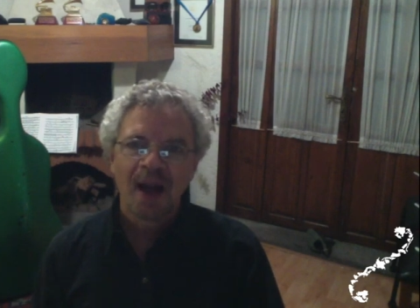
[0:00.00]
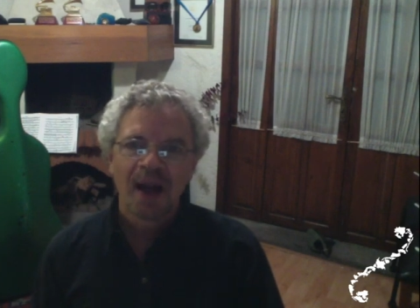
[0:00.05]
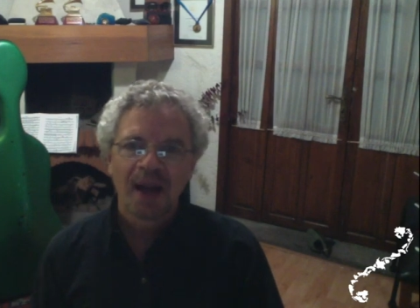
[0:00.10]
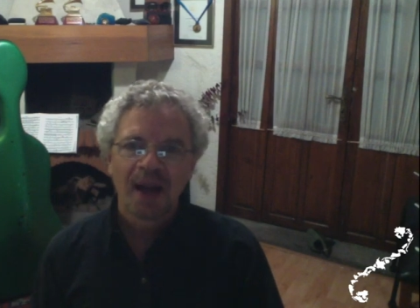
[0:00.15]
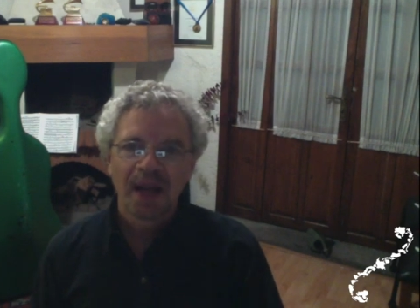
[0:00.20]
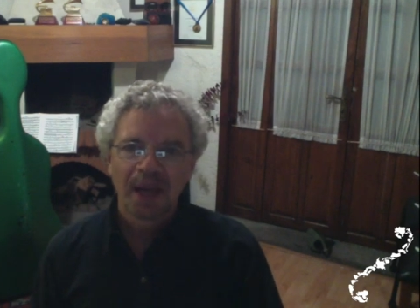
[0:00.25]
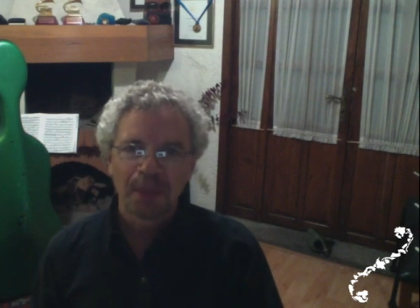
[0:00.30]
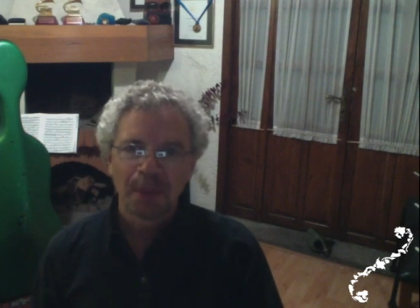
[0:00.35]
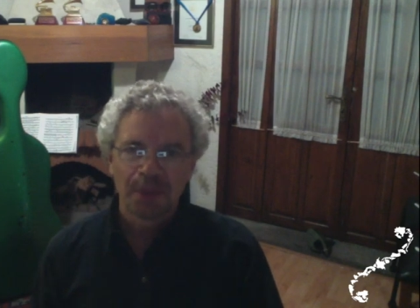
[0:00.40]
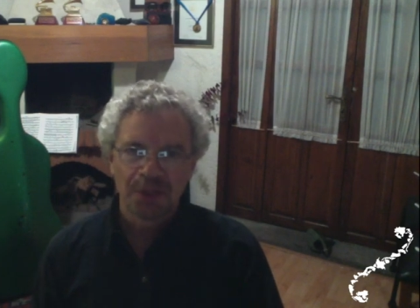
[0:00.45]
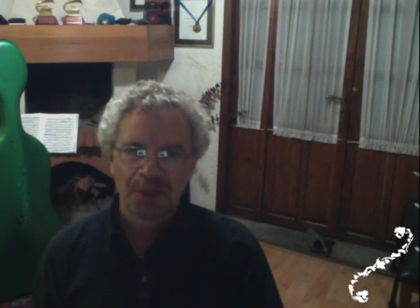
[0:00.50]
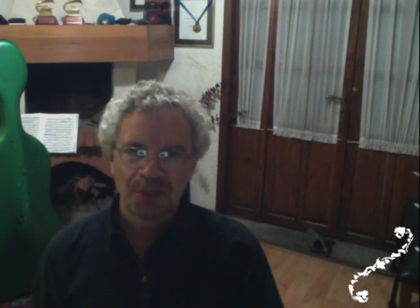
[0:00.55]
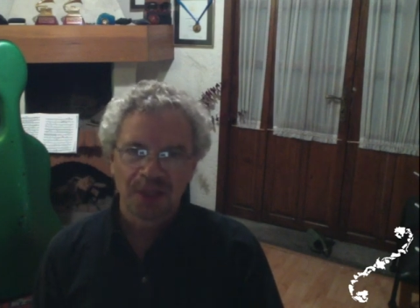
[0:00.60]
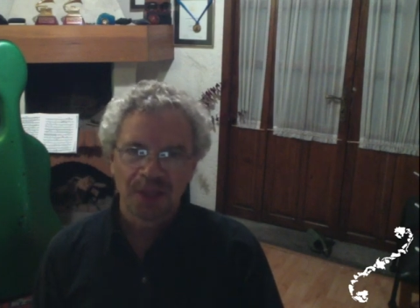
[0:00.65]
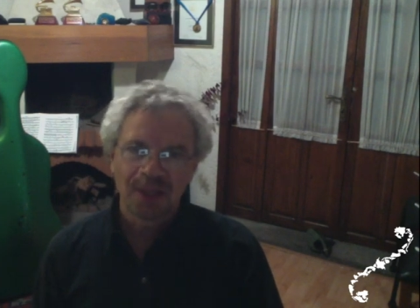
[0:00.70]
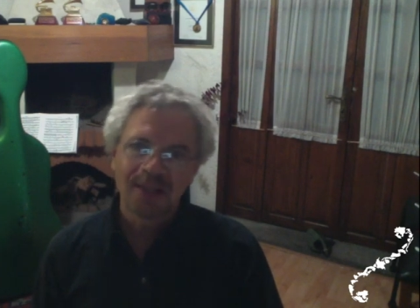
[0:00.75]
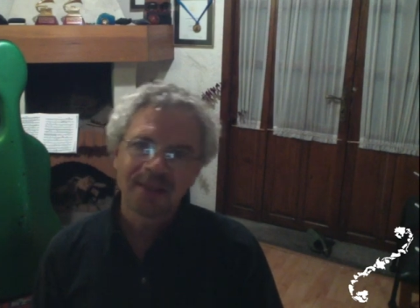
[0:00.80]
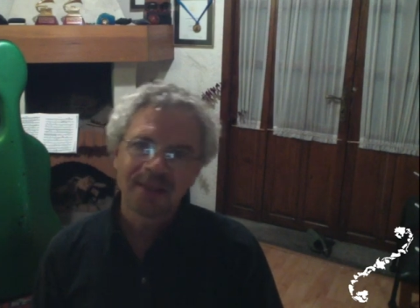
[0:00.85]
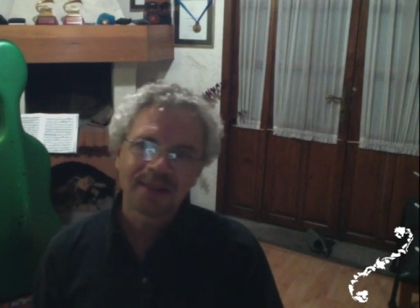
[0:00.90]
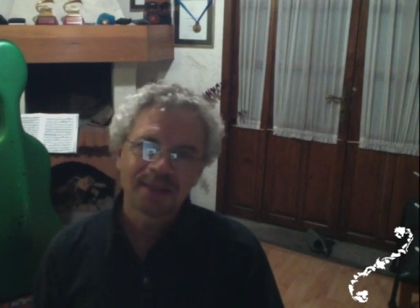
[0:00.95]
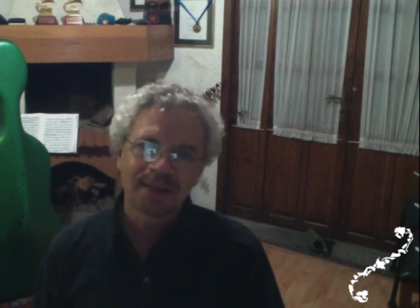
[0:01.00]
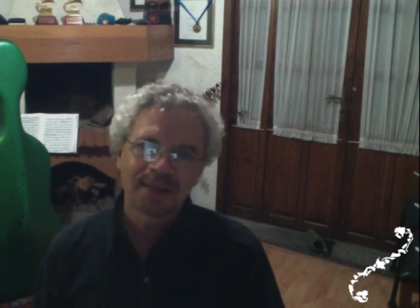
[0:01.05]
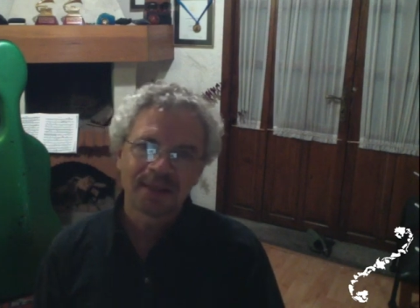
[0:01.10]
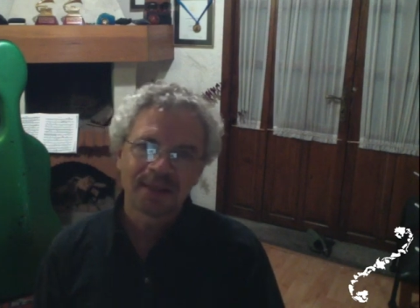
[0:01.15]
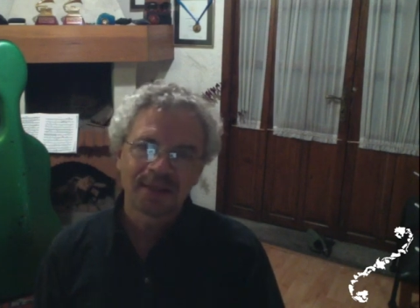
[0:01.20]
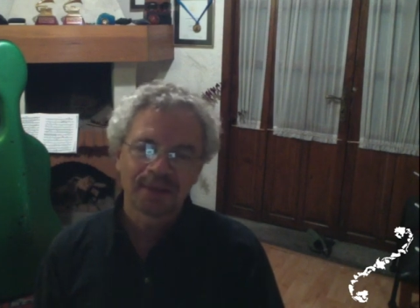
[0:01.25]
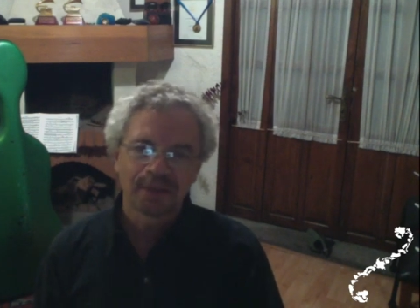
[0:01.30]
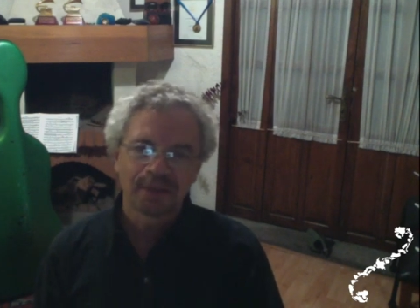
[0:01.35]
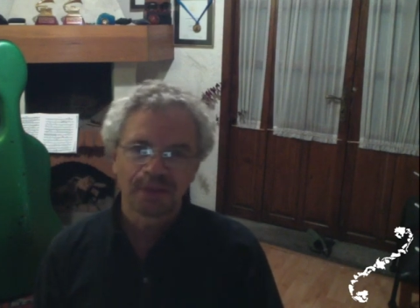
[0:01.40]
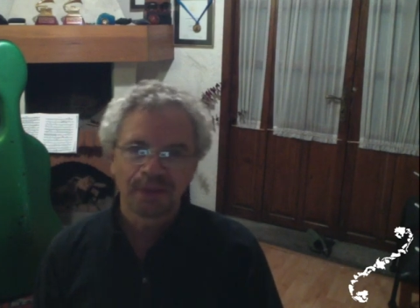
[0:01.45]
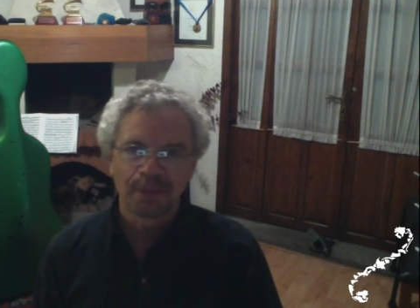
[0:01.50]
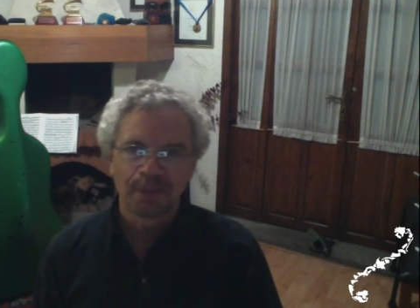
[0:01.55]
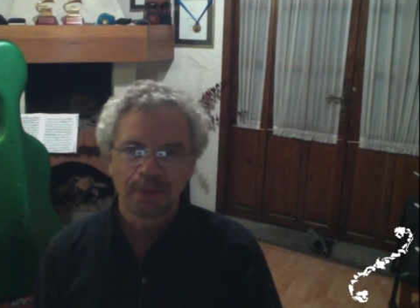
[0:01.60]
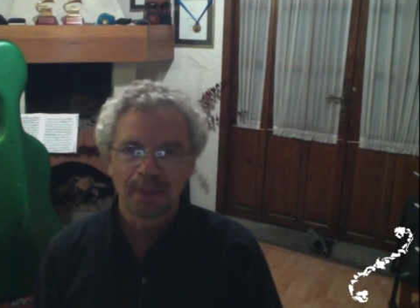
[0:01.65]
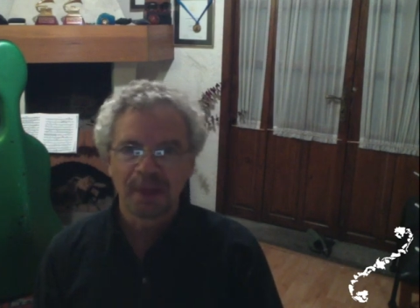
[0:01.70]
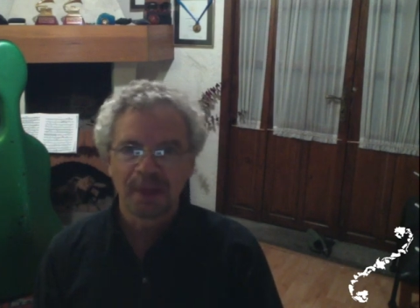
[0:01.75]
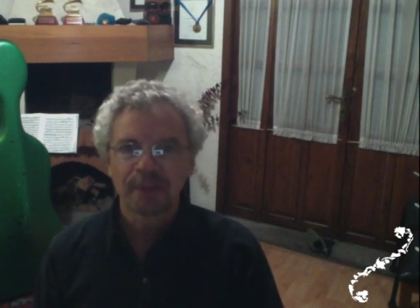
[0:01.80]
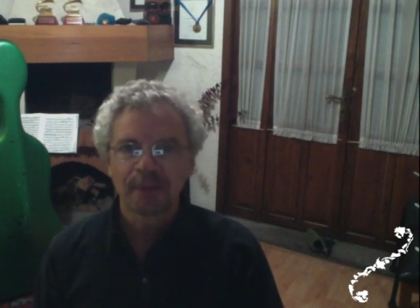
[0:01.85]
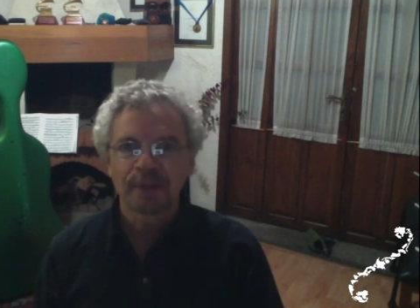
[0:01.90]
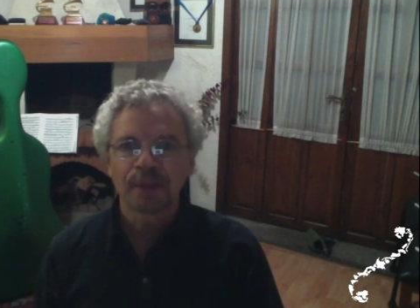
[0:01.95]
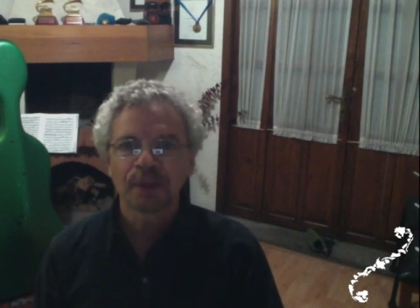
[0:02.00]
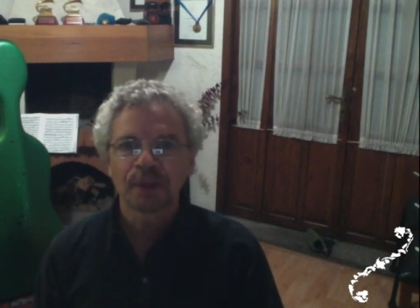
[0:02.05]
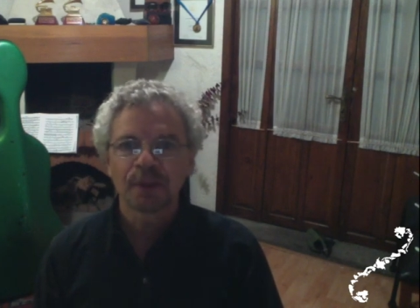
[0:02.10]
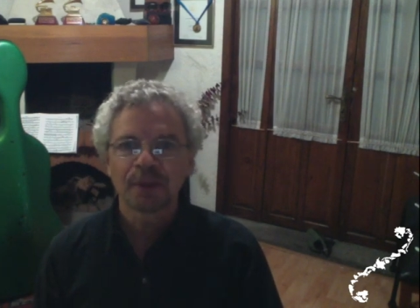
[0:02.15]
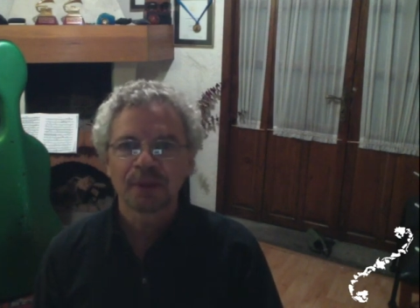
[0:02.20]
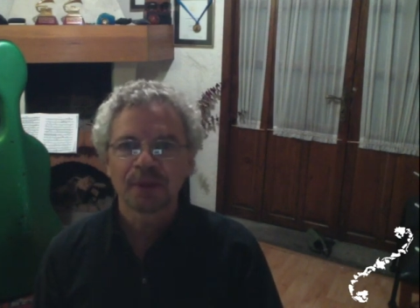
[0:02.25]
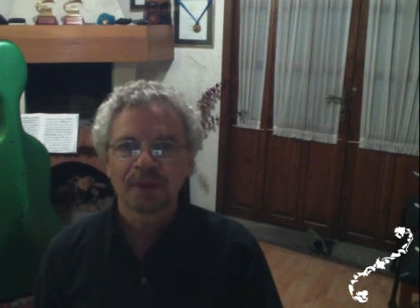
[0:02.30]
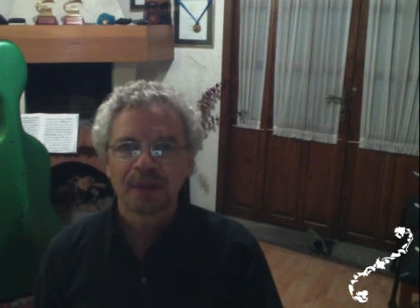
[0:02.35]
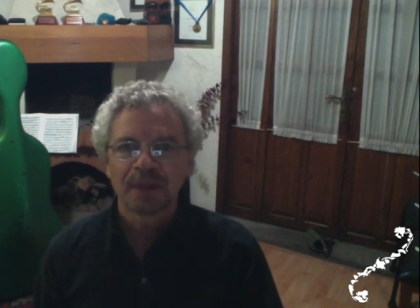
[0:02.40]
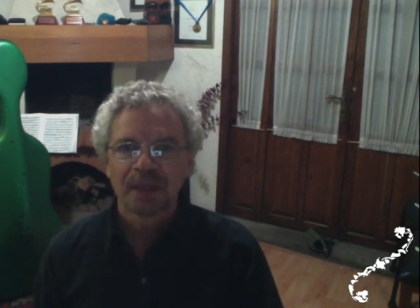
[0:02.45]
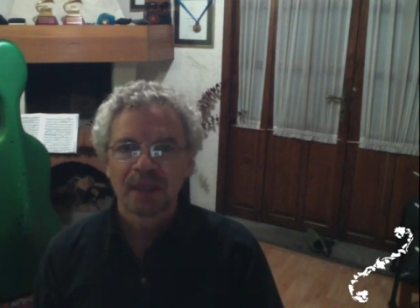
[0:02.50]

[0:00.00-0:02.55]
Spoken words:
I am a cellist from Mexico.